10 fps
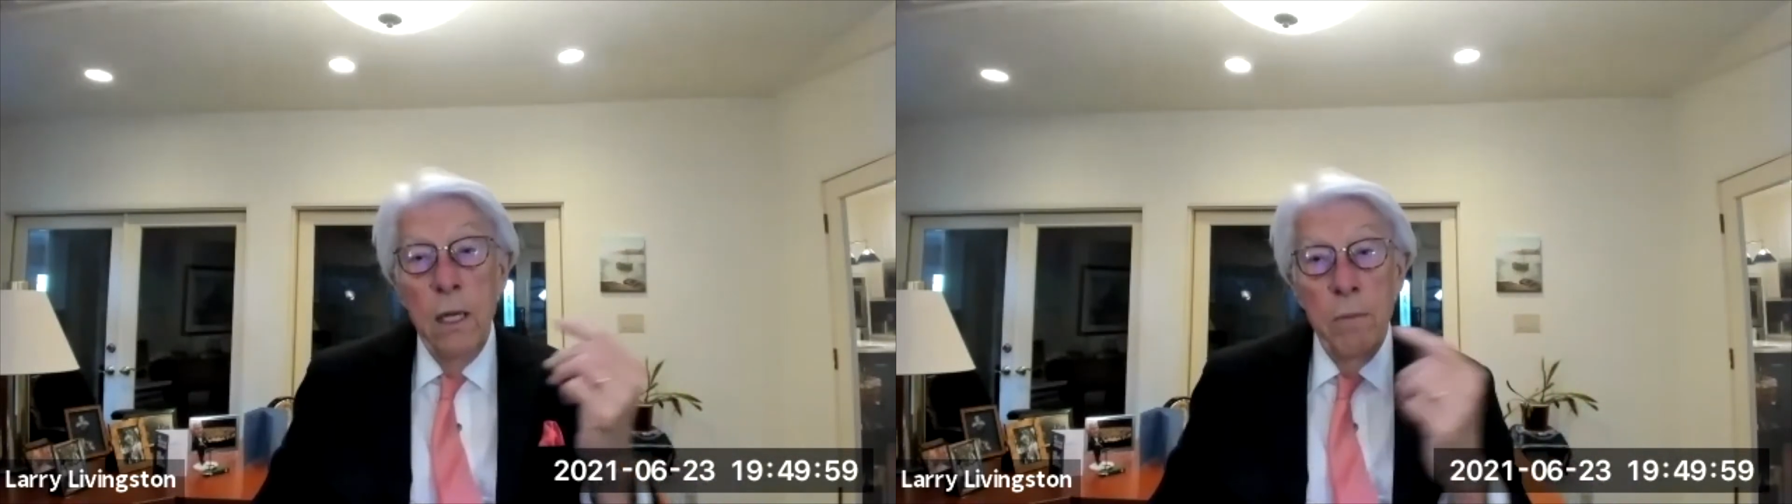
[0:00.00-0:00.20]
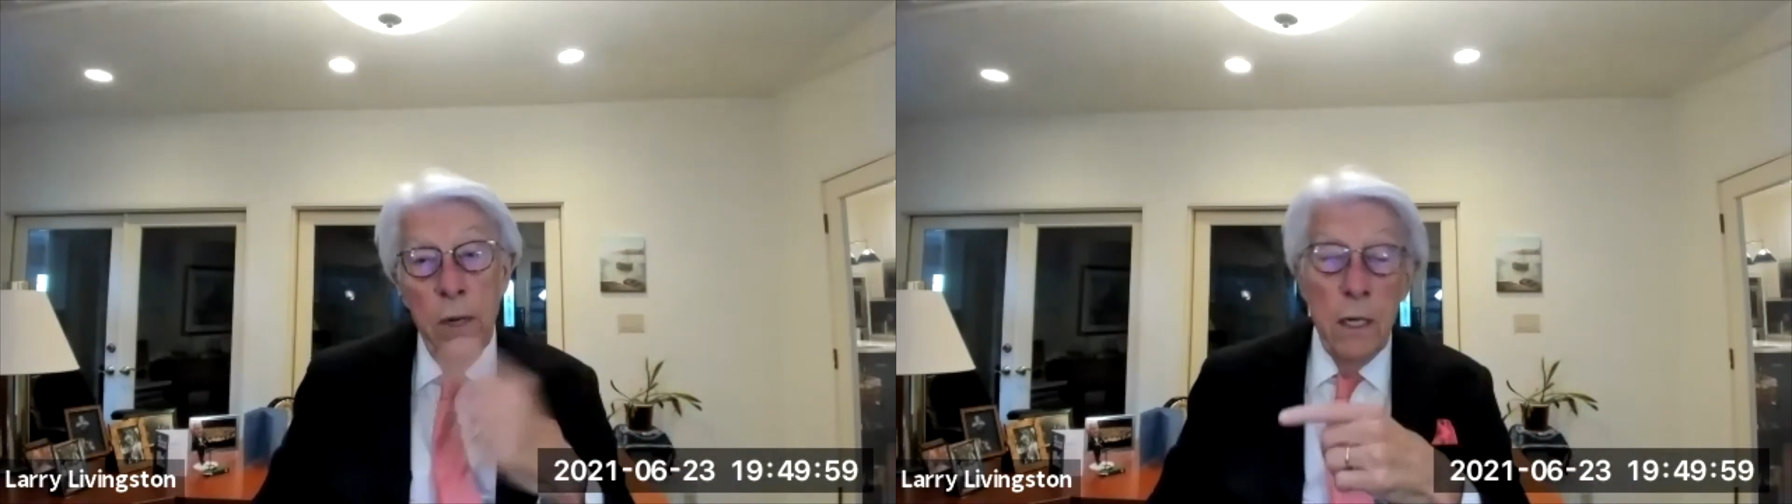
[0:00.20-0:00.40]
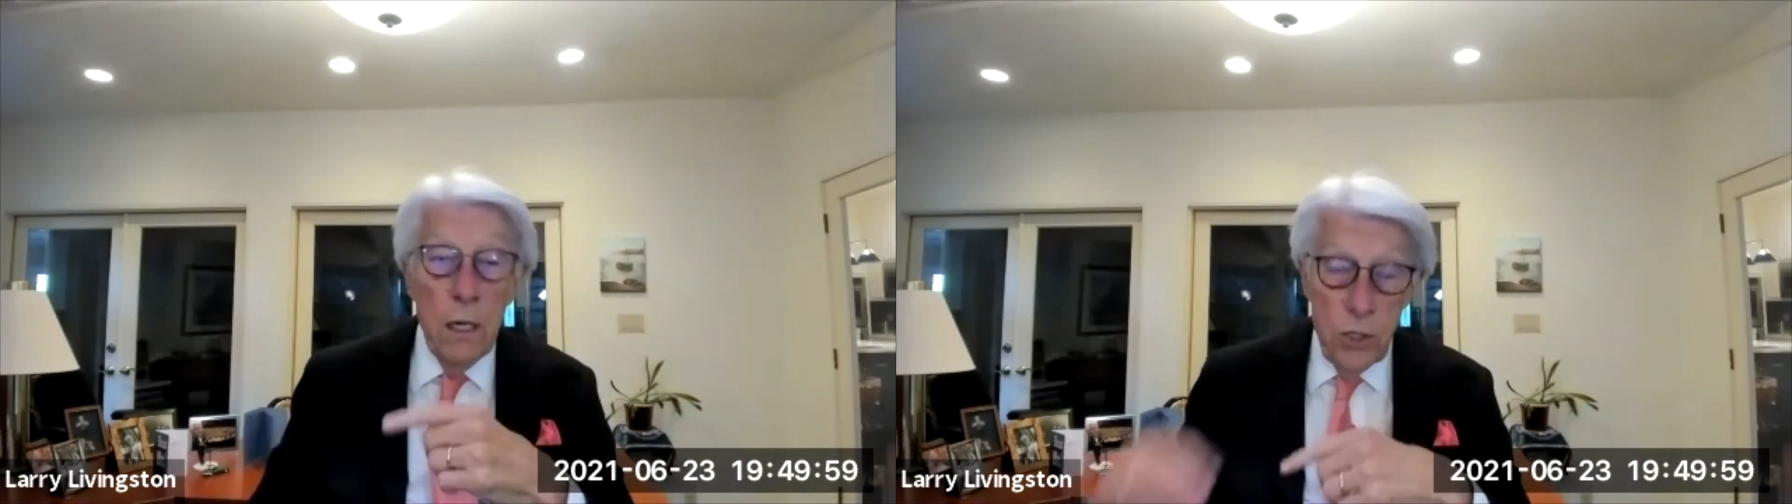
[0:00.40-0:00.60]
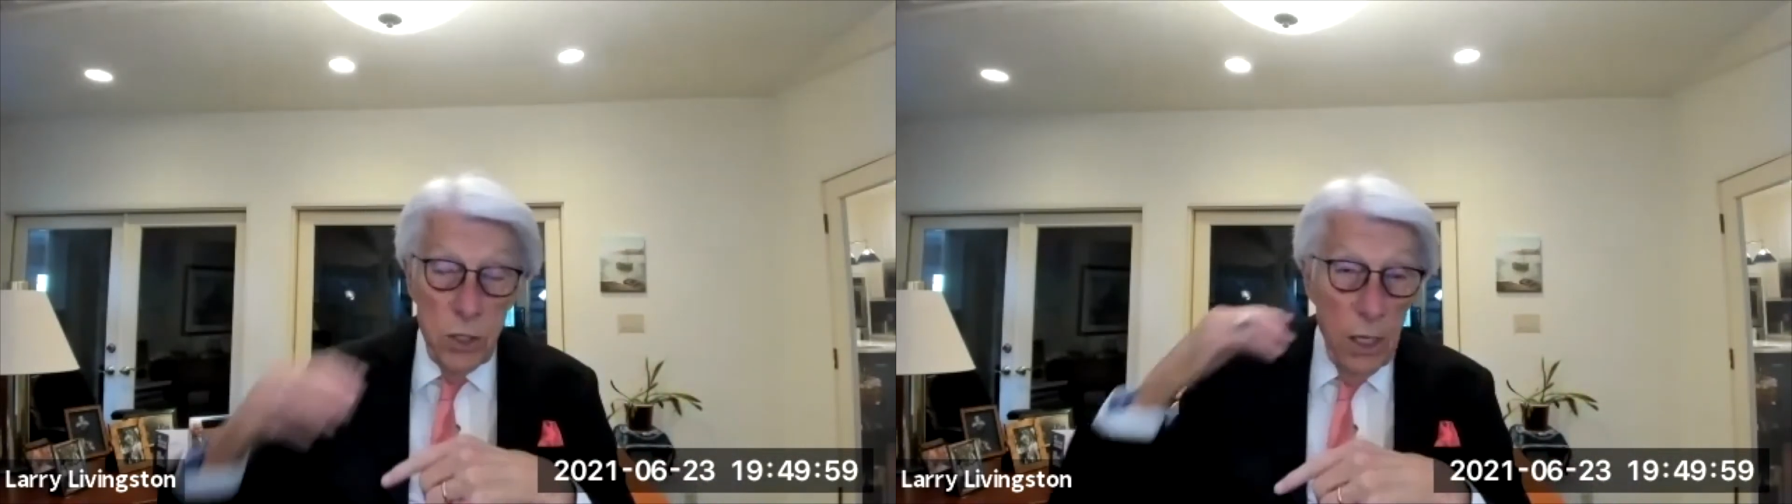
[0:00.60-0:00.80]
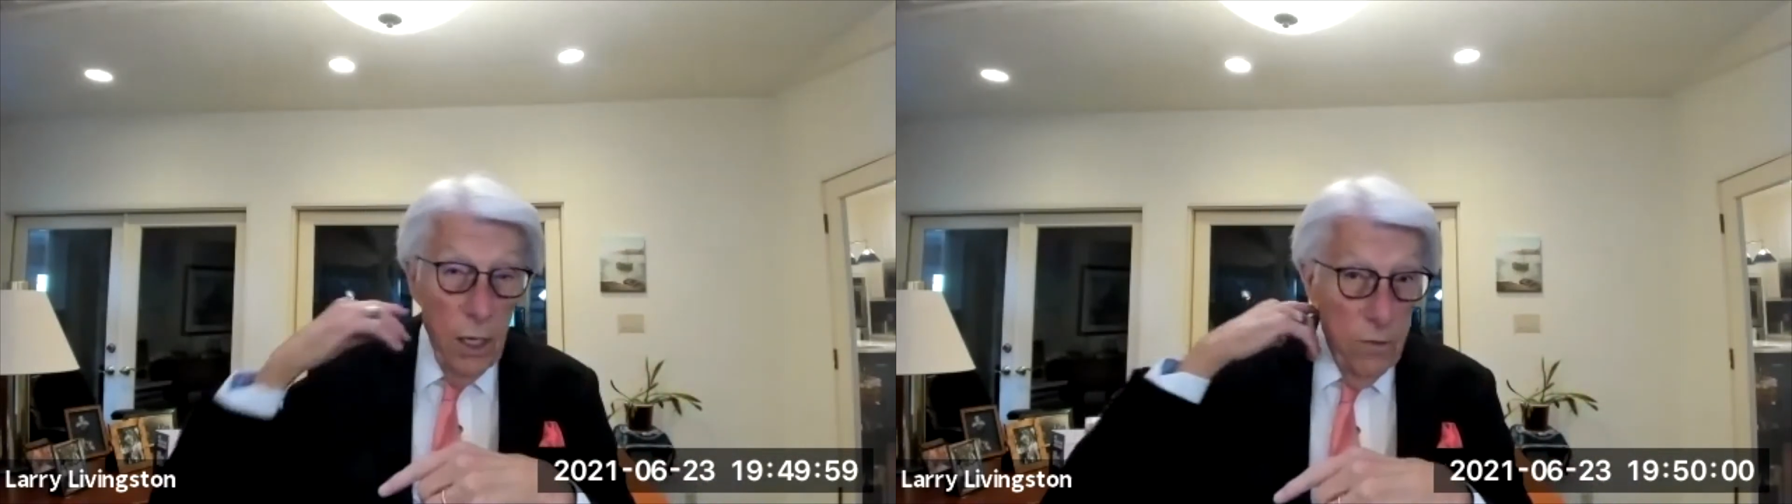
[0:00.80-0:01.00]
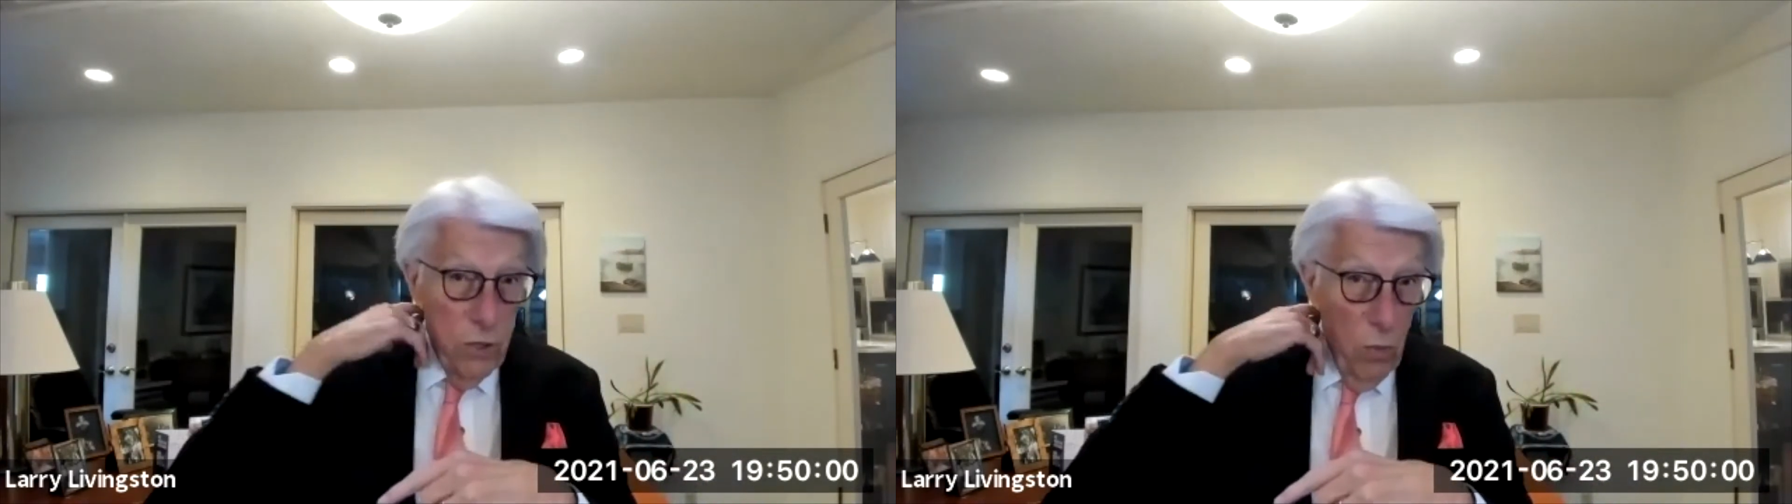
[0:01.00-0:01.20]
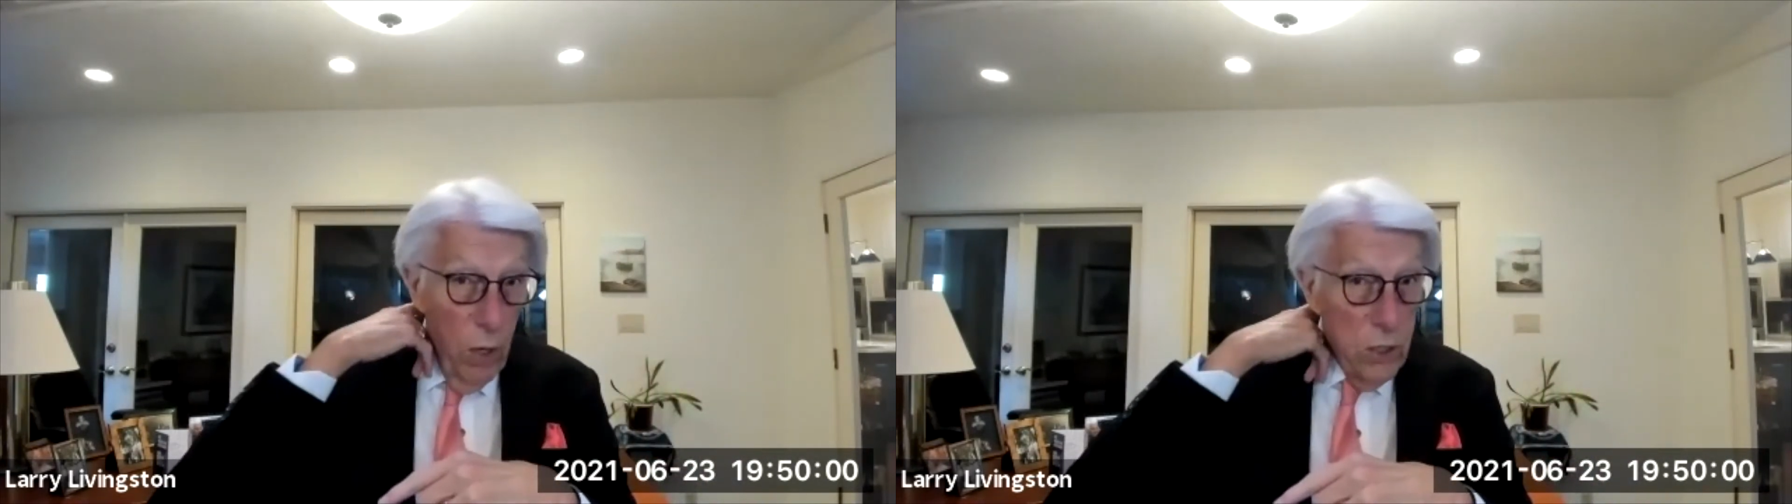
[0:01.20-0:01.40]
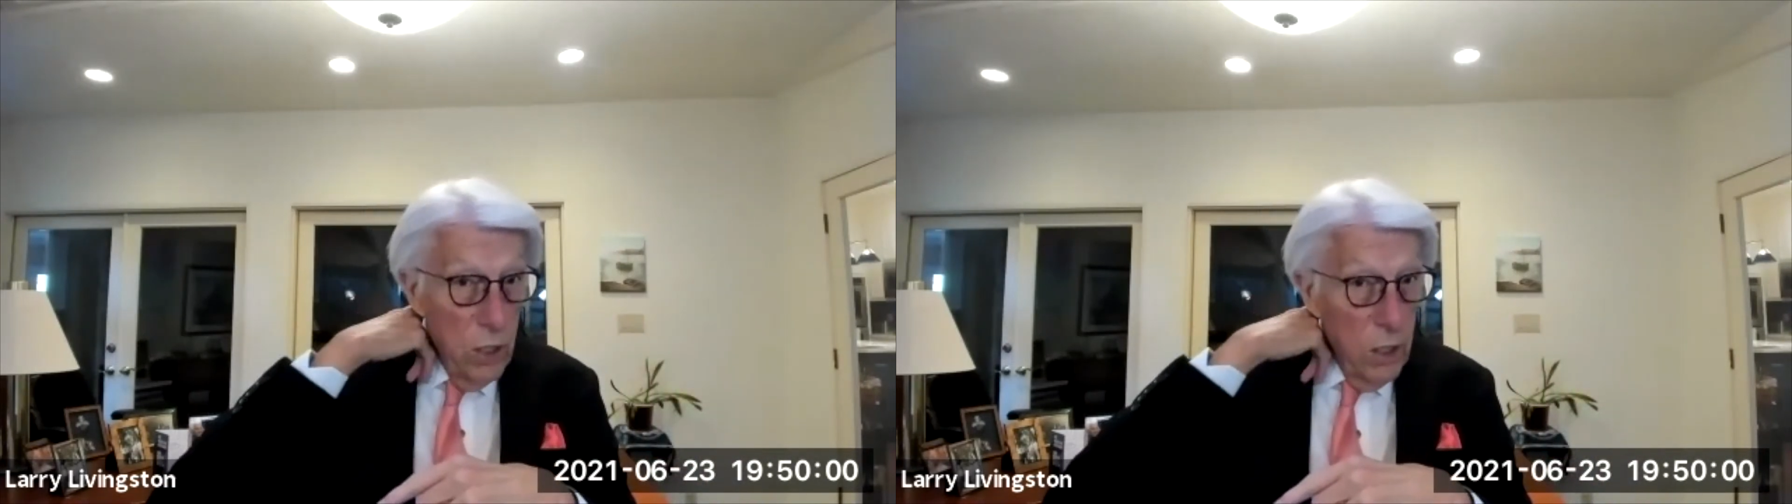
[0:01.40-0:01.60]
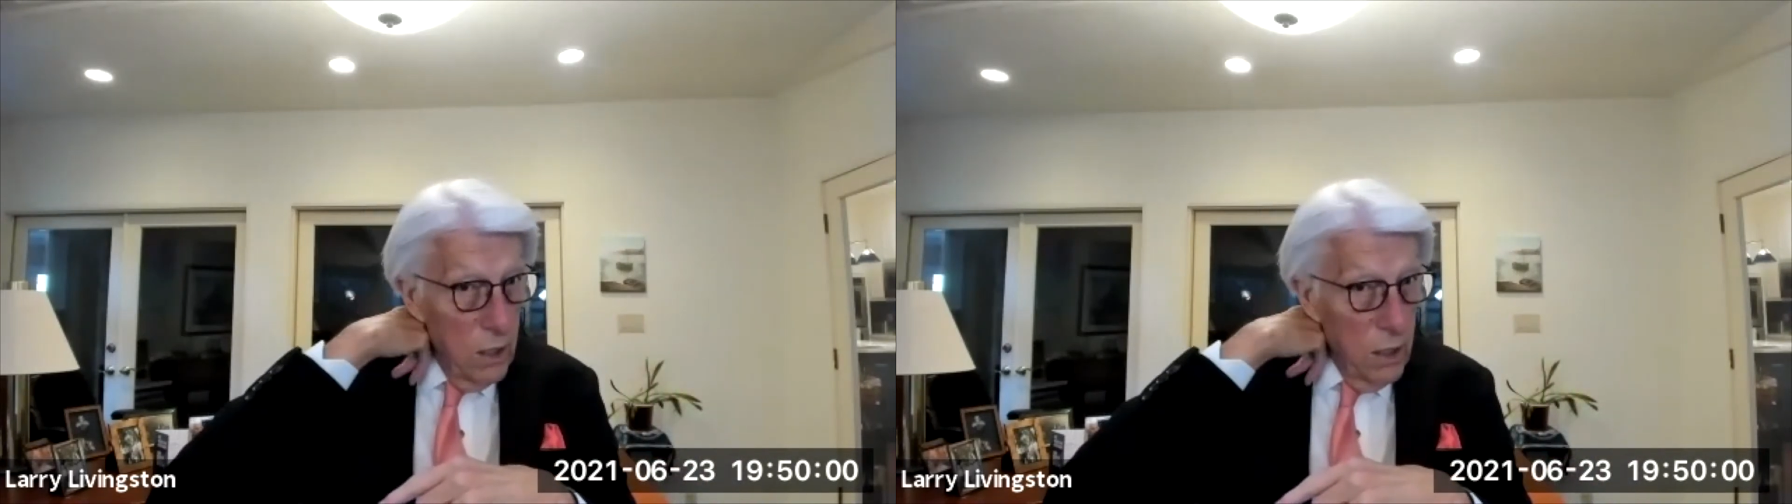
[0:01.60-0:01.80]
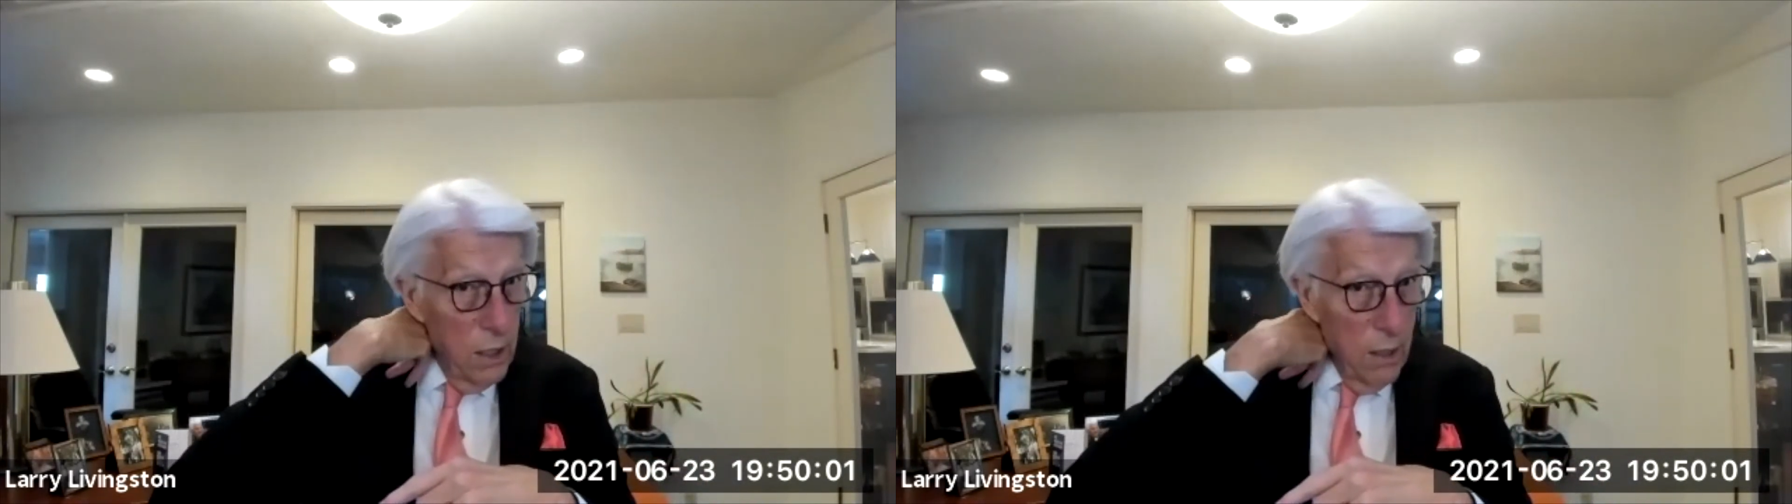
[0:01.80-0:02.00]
My youngest son lives in Washington,